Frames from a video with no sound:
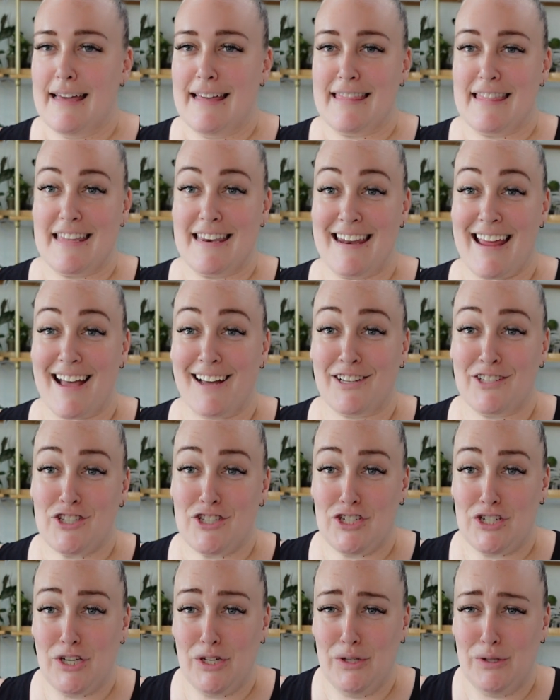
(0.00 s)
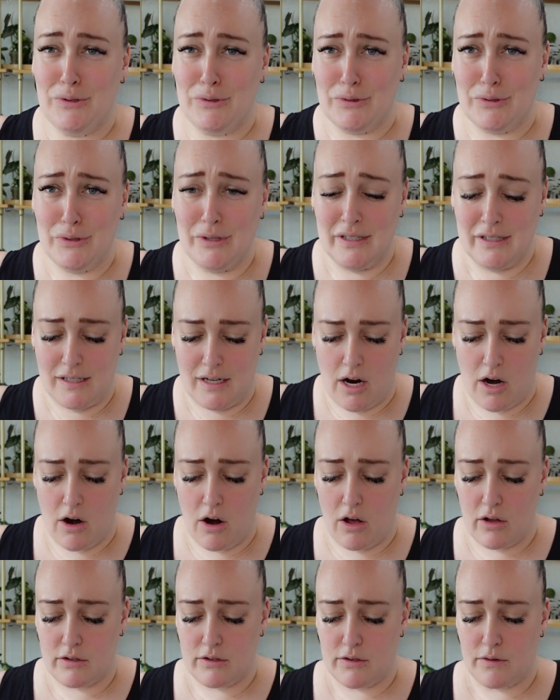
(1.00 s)
the next two are
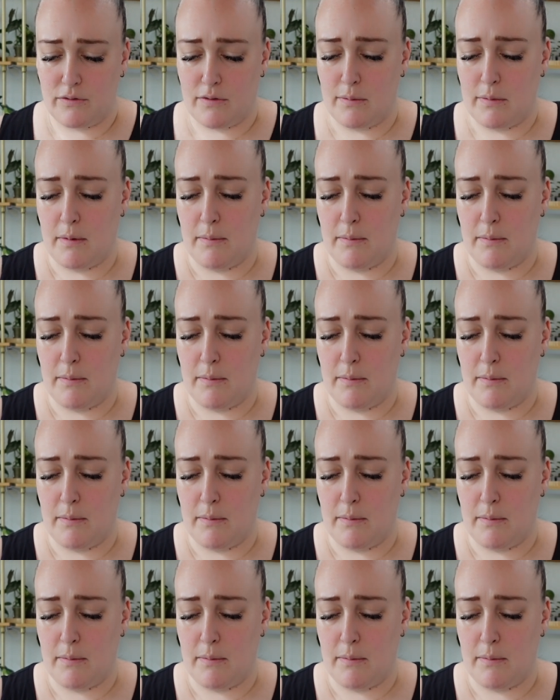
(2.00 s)
also from